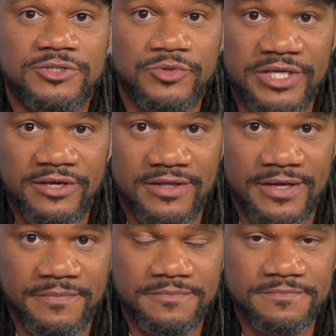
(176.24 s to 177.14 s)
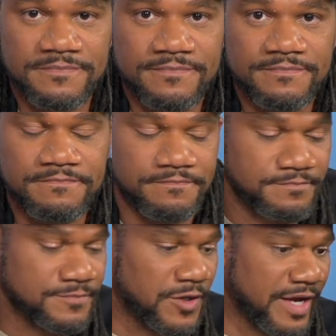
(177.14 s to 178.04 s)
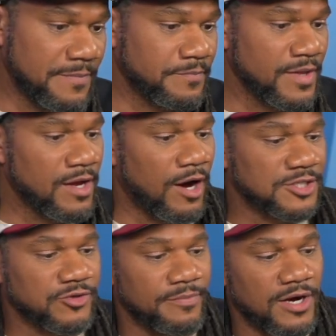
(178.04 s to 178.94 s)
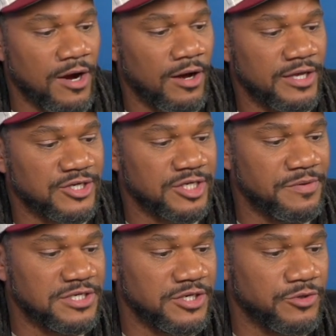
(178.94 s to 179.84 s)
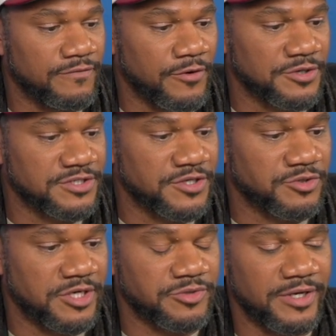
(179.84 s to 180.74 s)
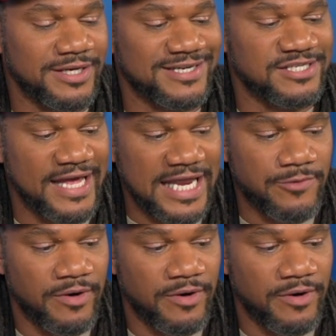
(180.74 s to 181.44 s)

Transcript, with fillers: kill them. Okay? Also, among all L G B T Q voters in the twenty twenty election, eighty-one